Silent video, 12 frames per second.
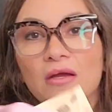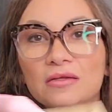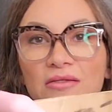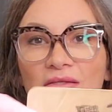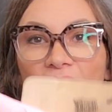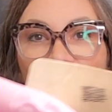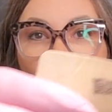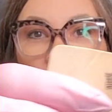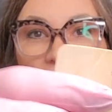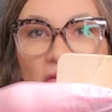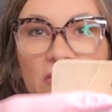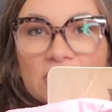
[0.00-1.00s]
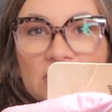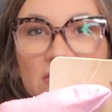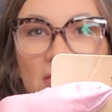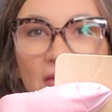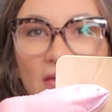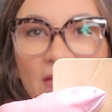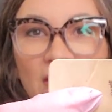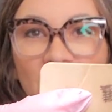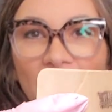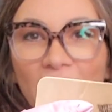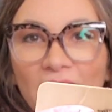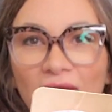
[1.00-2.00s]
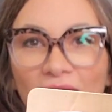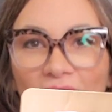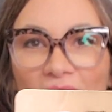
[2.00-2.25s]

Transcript: So there's that